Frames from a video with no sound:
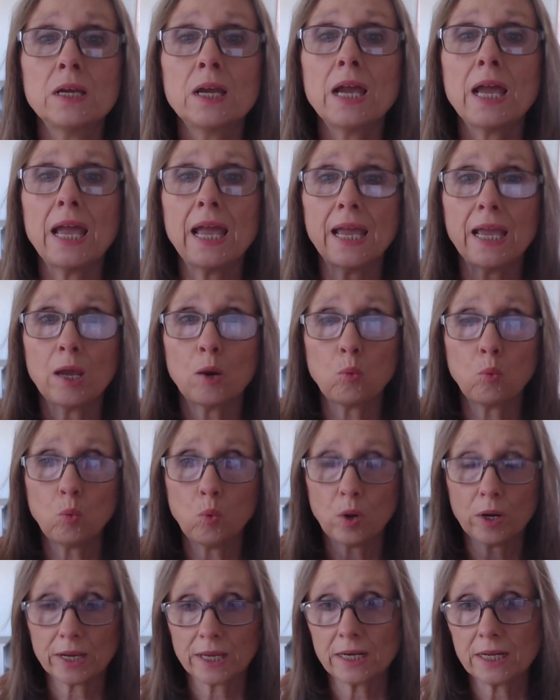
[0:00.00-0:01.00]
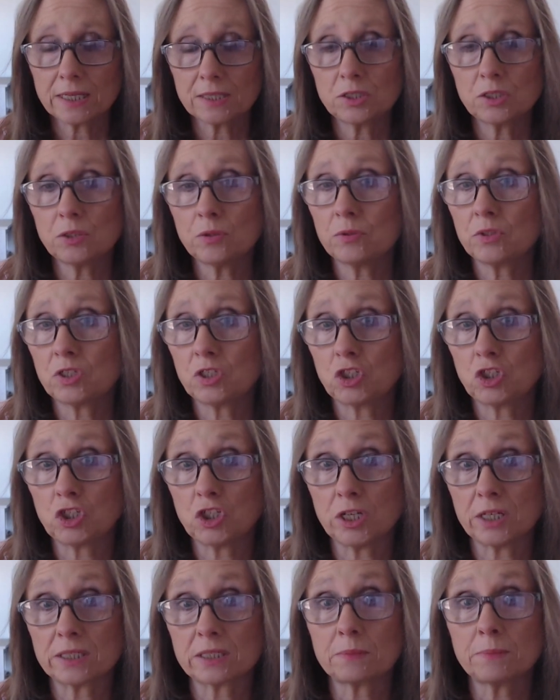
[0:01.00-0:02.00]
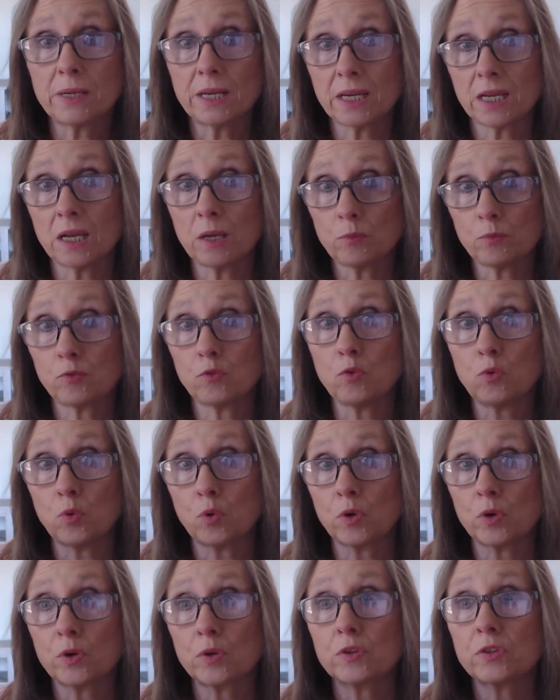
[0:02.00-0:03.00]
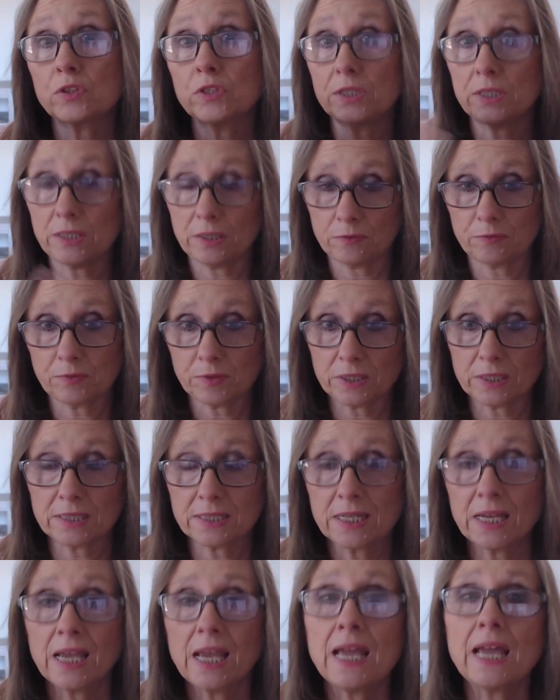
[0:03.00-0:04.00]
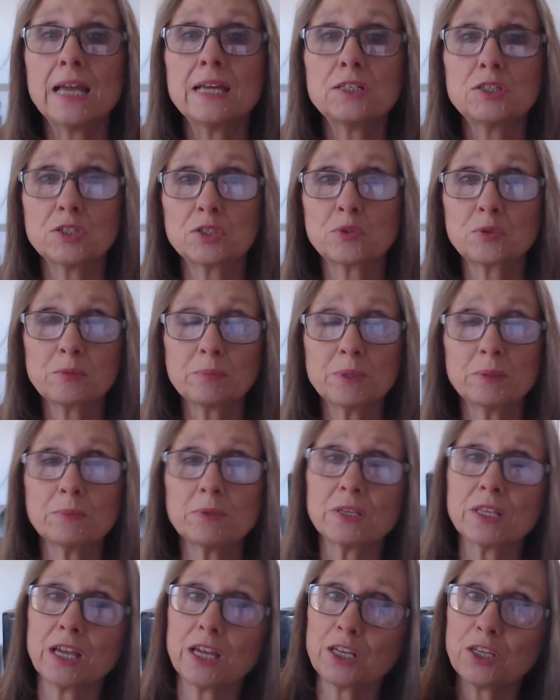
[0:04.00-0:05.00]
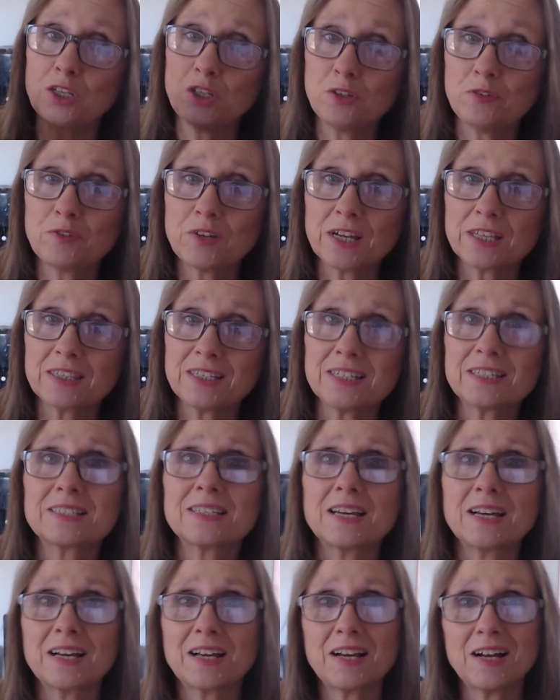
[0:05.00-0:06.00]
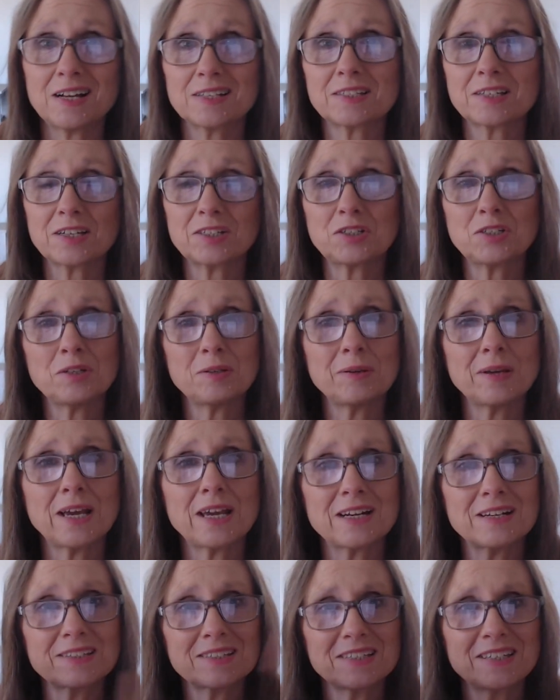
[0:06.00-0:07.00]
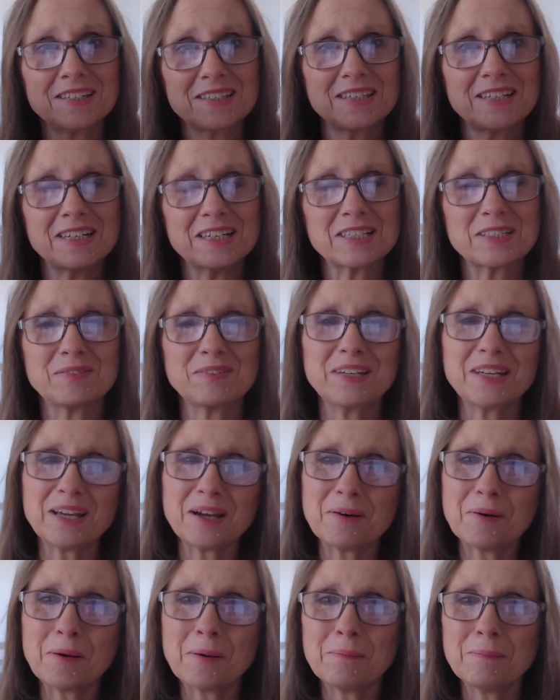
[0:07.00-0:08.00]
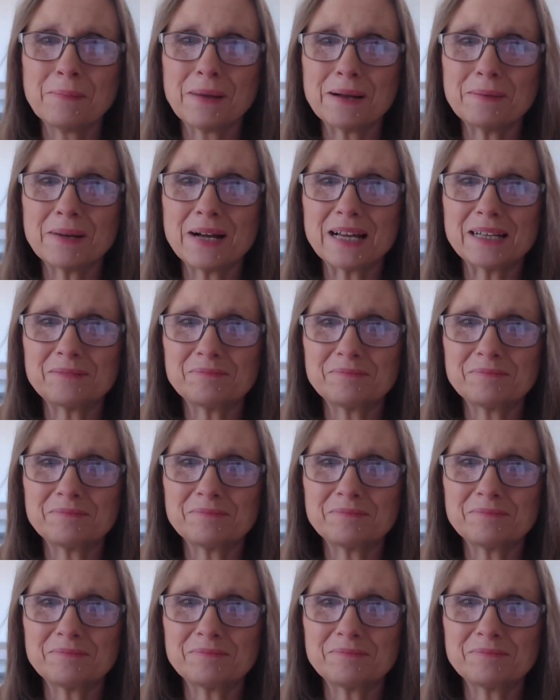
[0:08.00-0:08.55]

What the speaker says: And what can I do to just make up for the difference? And just remember that you've got this, God's got you, and I'll see you in the next video. Bye-bye.